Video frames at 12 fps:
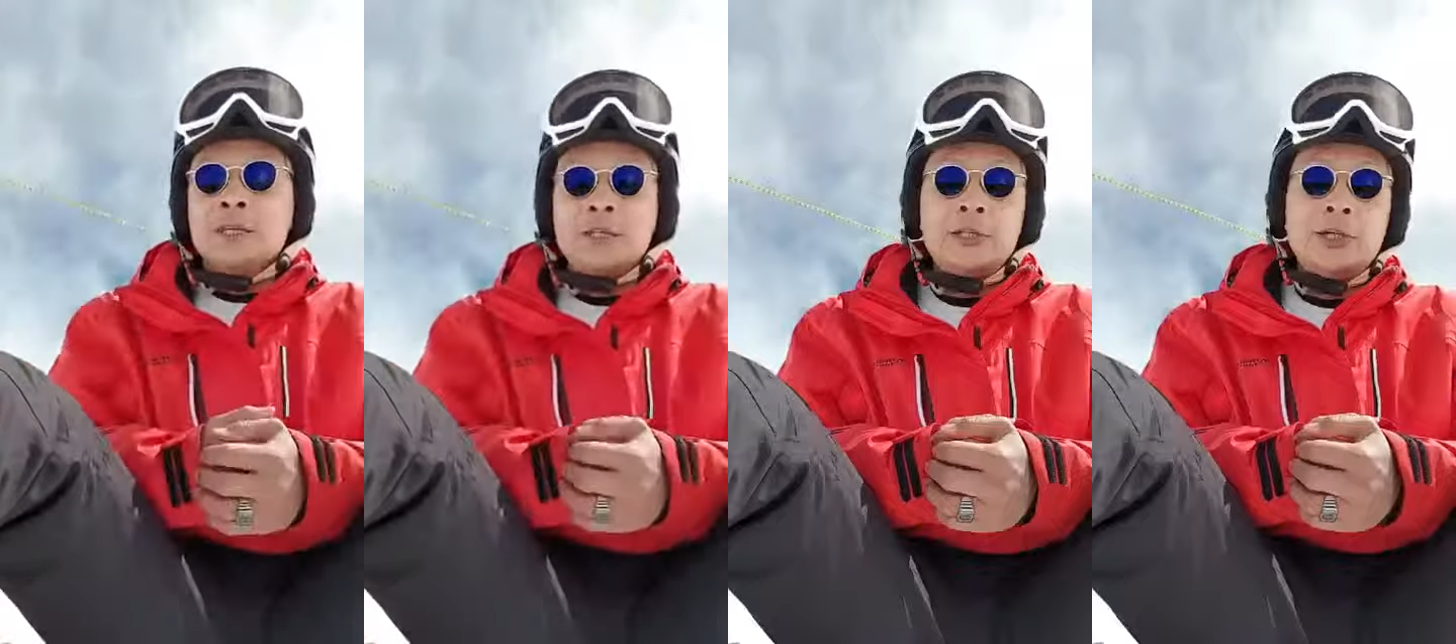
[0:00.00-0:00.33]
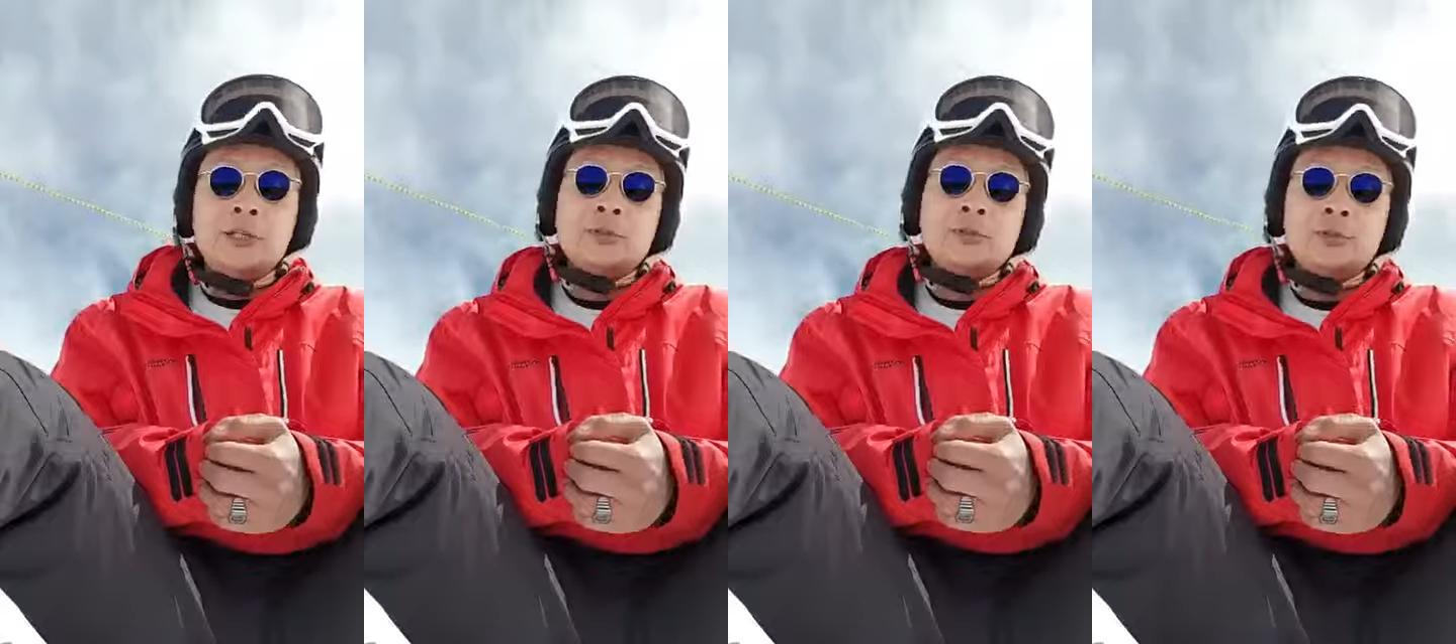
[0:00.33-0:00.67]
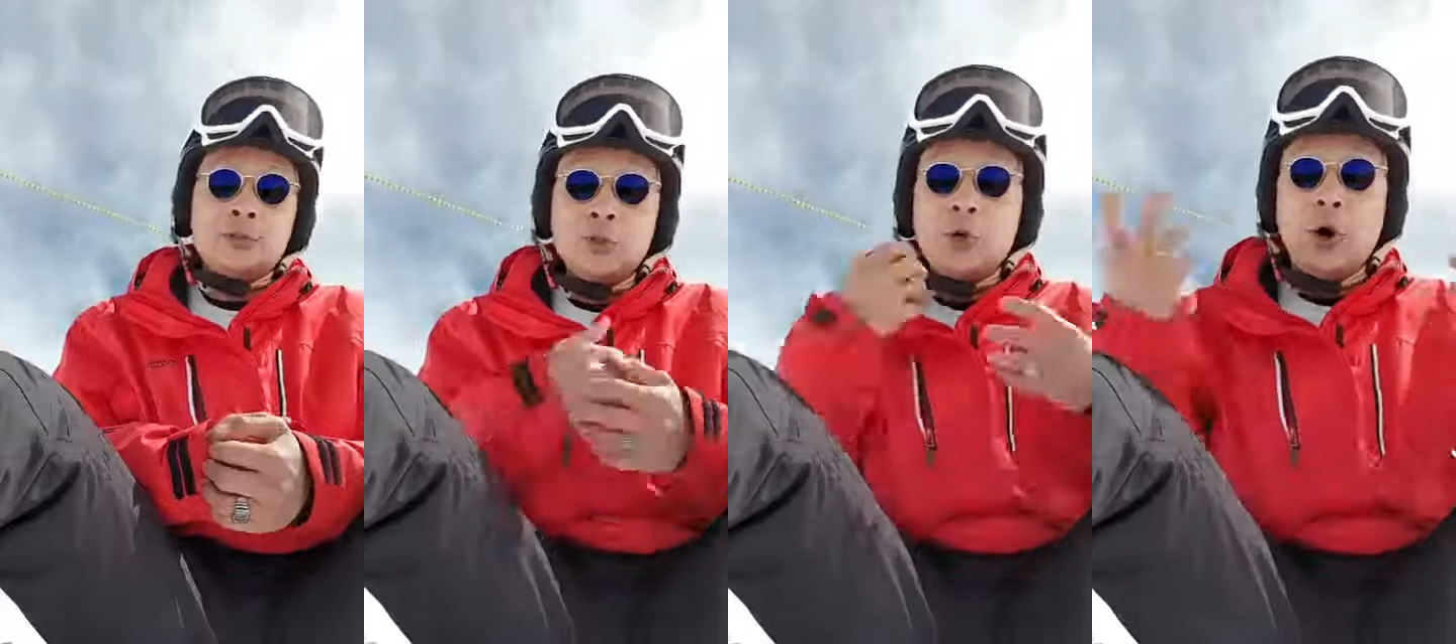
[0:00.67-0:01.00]

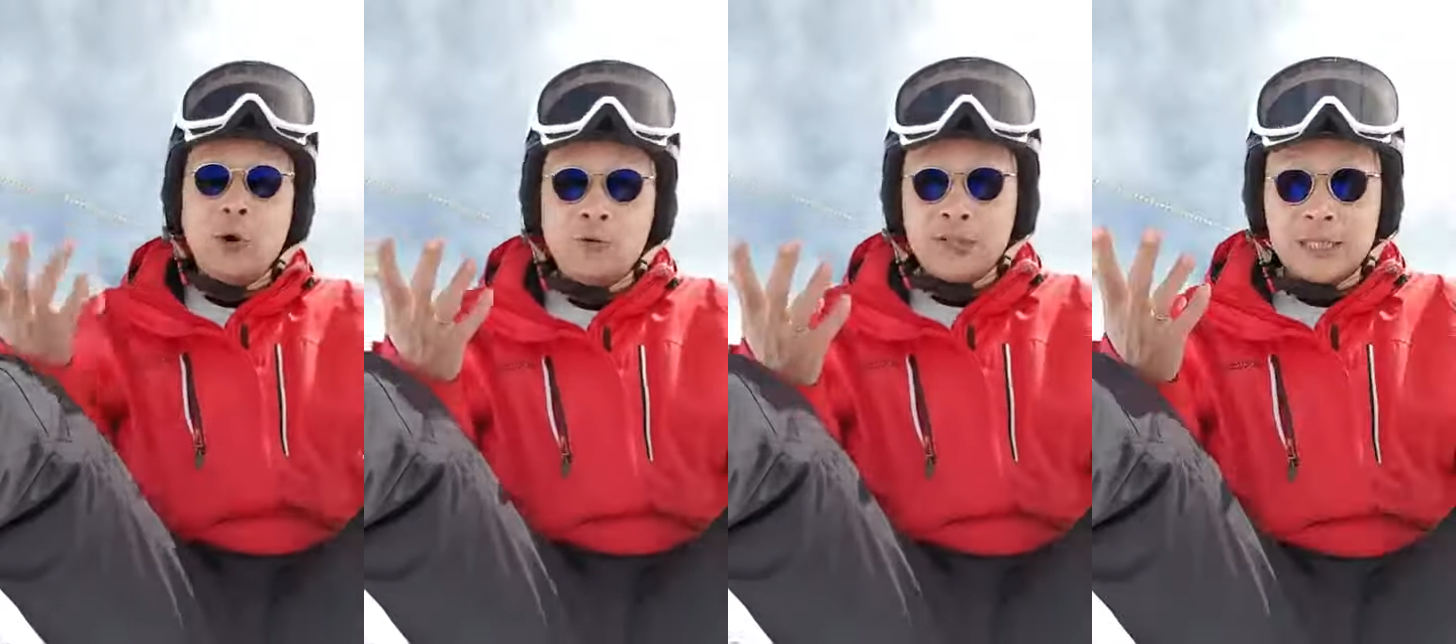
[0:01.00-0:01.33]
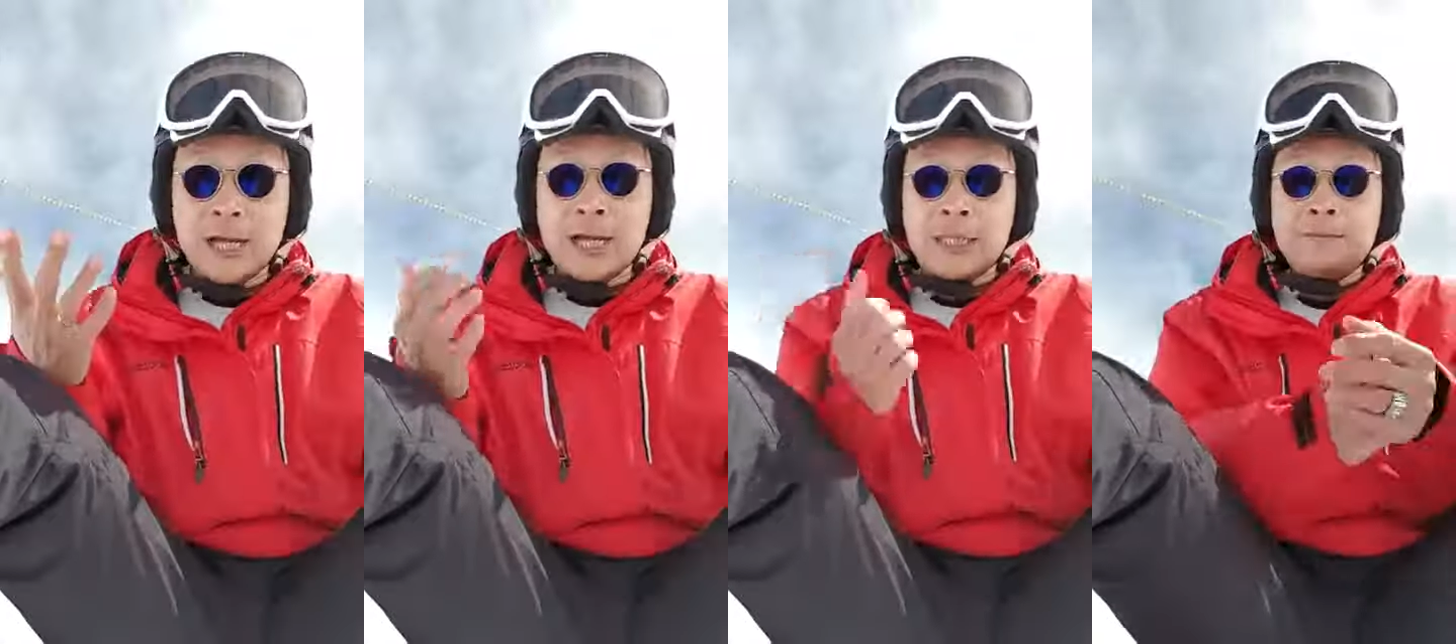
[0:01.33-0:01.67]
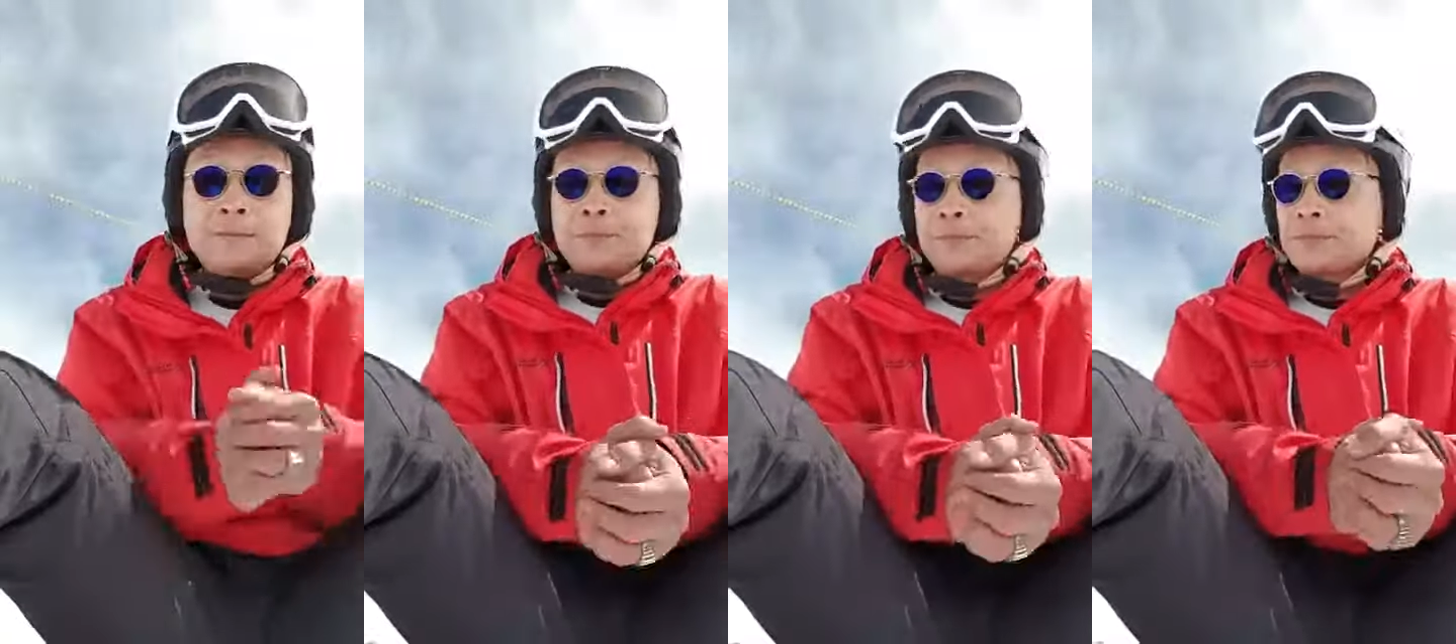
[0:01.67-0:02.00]
do overtime.